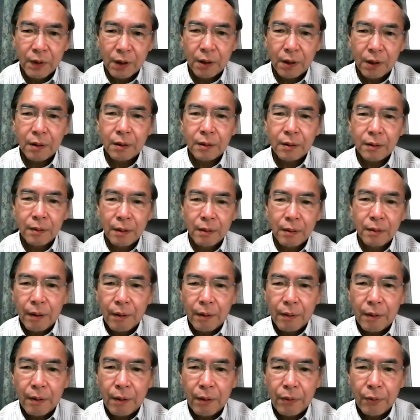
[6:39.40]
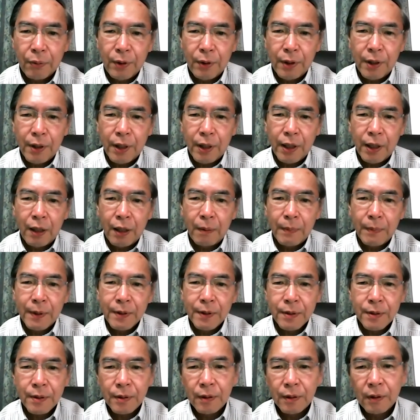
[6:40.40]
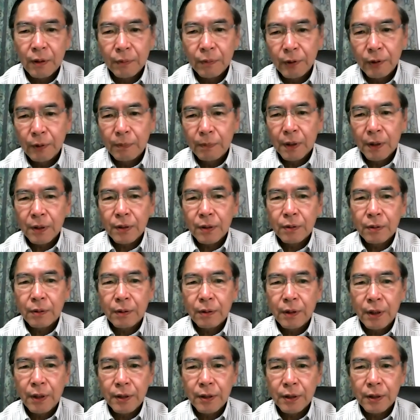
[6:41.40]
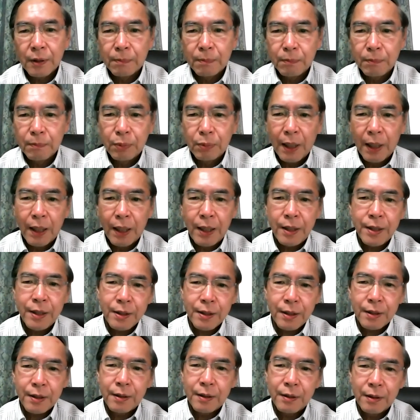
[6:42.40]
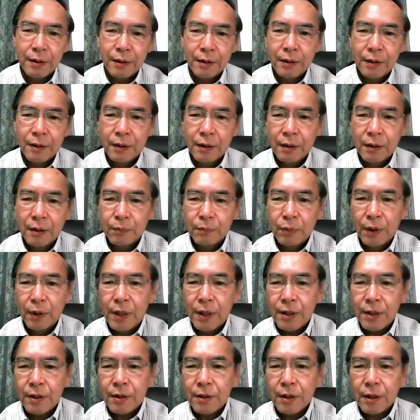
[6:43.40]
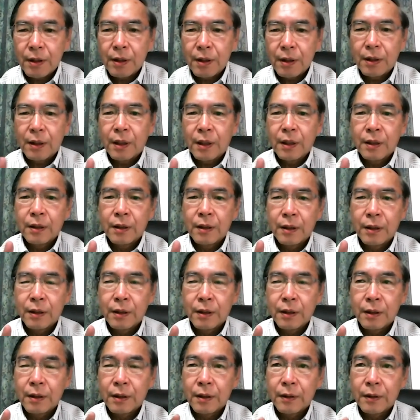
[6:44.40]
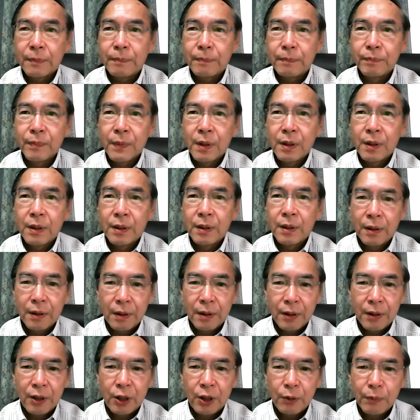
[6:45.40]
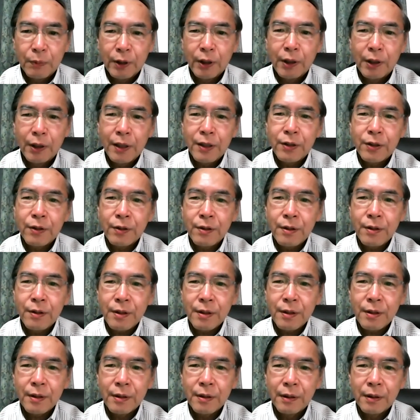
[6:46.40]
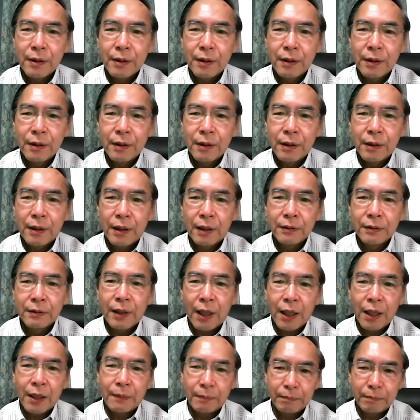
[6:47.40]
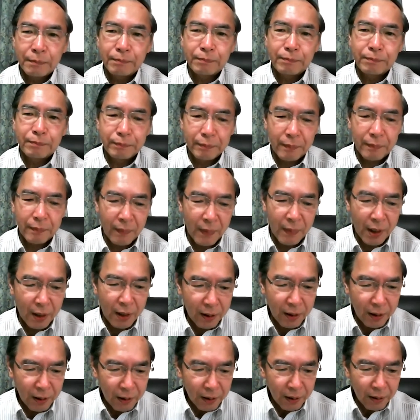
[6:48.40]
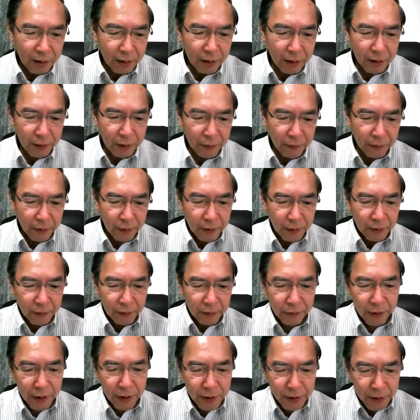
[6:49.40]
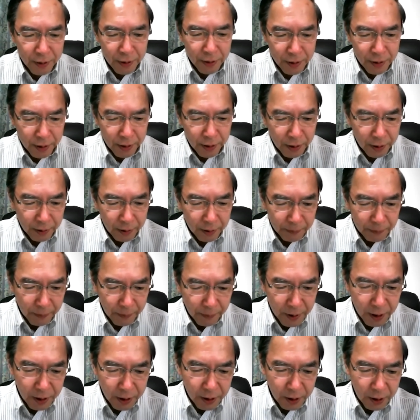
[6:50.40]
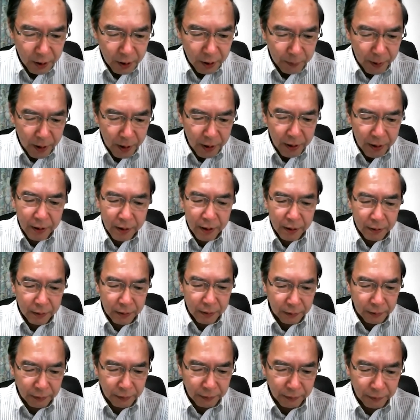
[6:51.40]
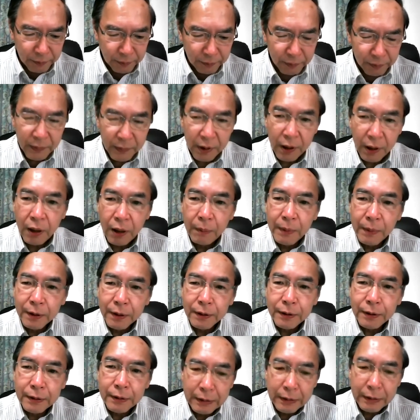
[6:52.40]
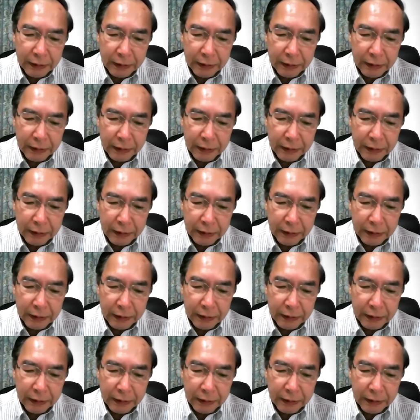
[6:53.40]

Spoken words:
Yeah, the 3 elements of Ibasho is a place, and human relations, and time. The first is a spatial element.